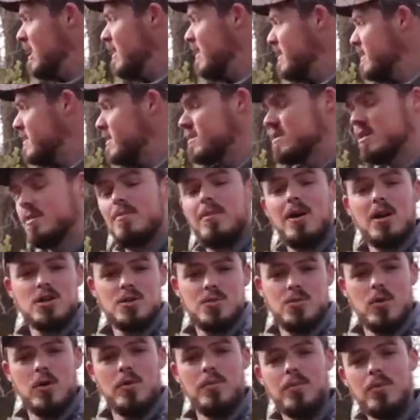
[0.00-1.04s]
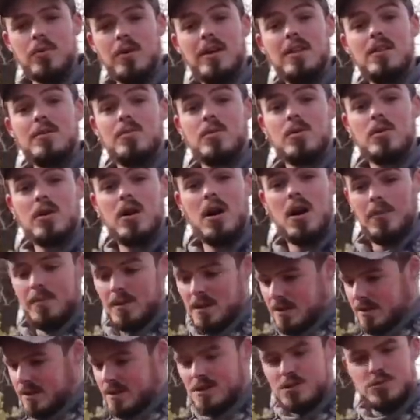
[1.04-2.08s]
This is a much more breathable
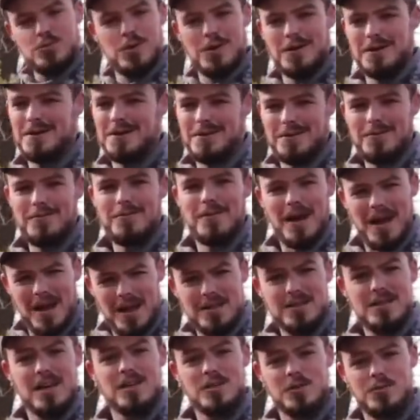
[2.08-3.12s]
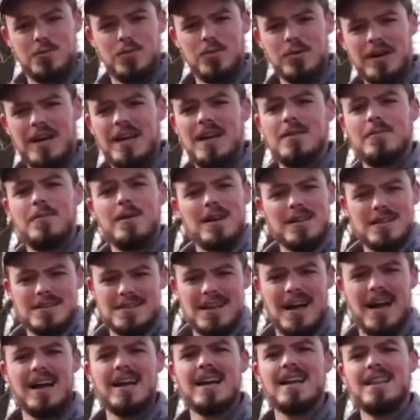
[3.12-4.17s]
garment. This one, uh, it does breathe, but it's
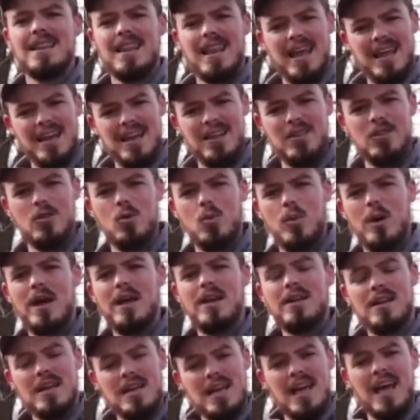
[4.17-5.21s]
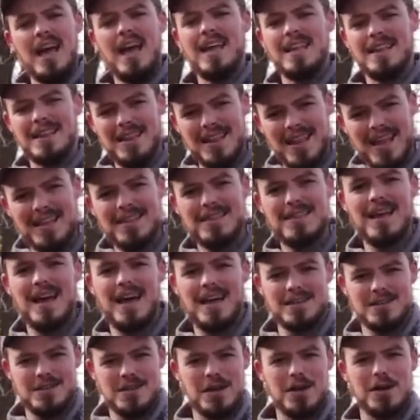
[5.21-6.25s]
not going to let in the wind and let
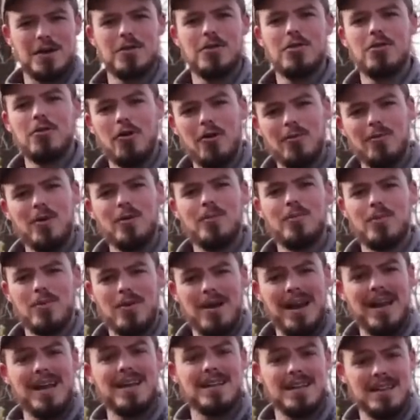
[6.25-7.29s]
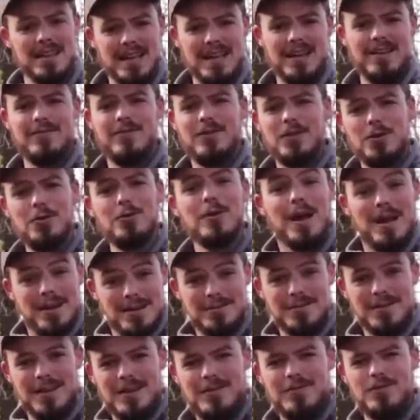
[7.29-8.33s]
that uh, thermal break leave you
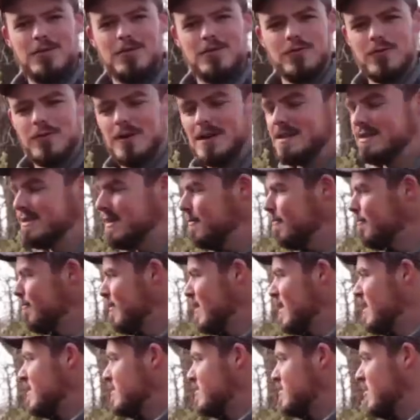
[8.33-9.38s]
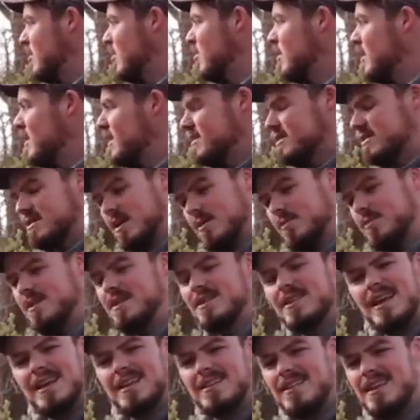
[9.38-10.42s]
and leave you freezing. So
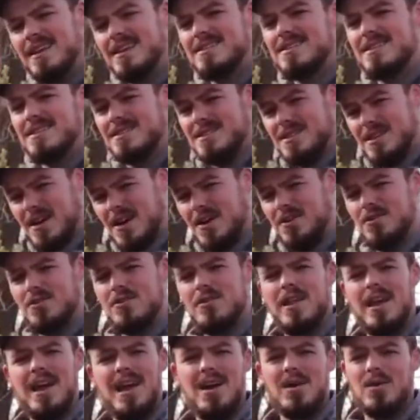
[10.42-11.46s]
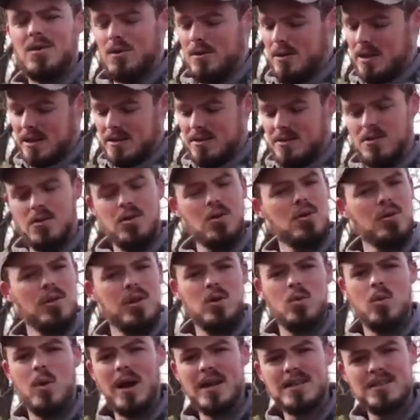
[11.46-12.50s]
something like this is an underlayer or like the early
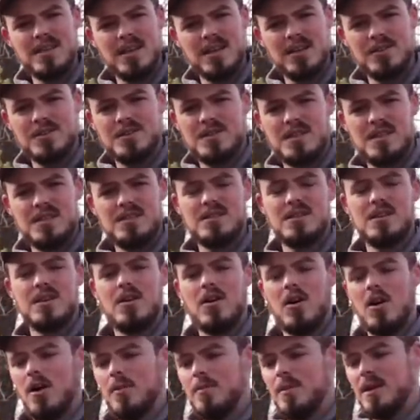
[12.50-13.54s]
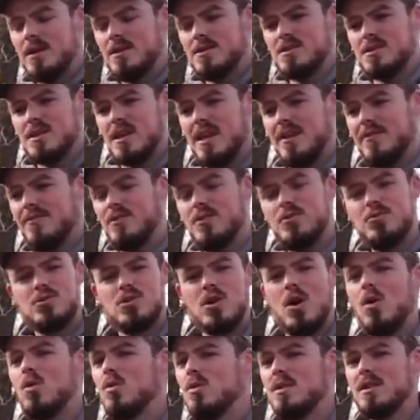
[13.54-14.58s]
whitetail season garments. If you
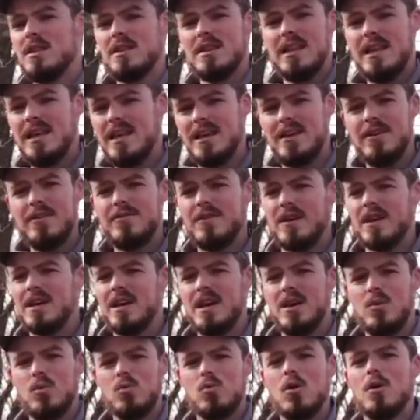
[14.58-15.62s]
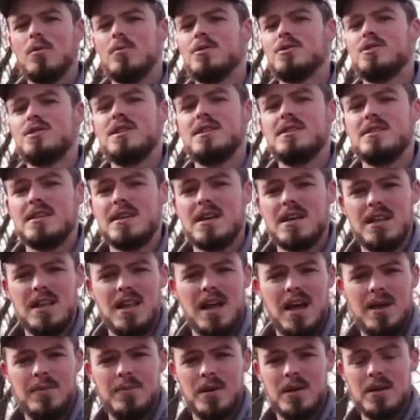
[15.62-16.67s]
don't live in a warmer season
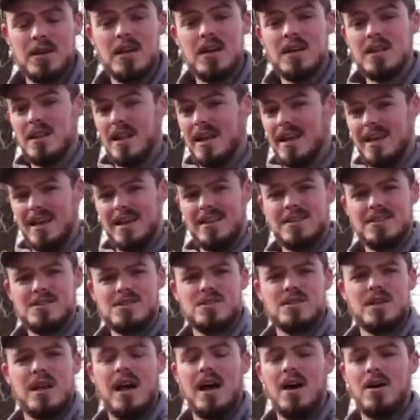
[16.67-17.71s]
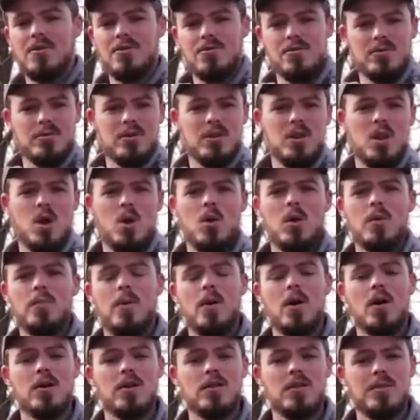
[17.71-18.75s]
climate, like in the south or in the lower
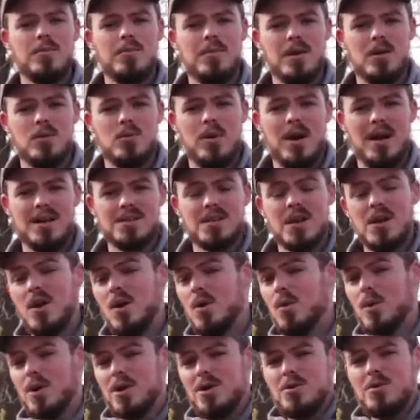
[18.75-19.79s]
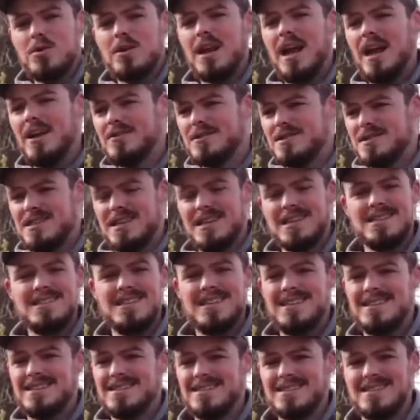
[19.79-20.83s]
part of the Midwest, where you can have
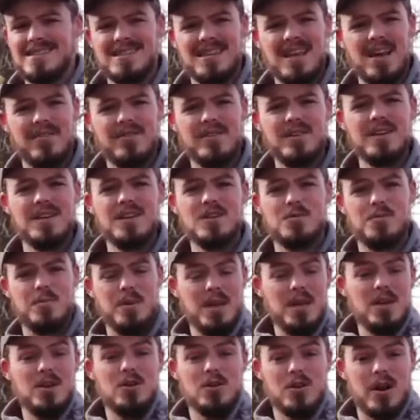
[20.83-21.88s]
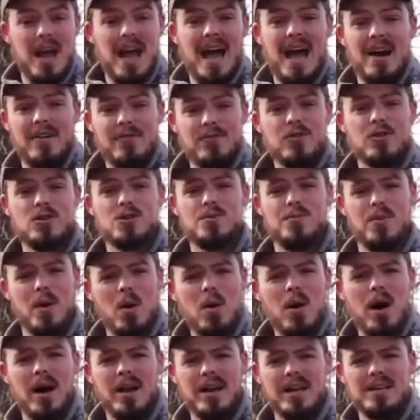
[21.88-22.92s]
60s and 70s be your average bow
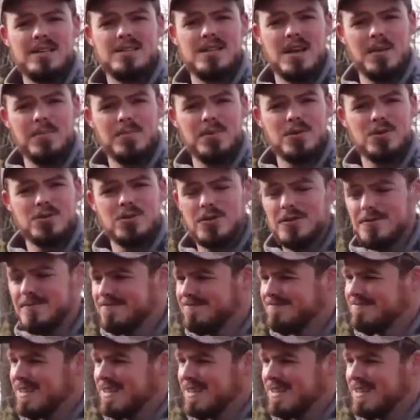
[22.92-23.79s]
hunting temperature,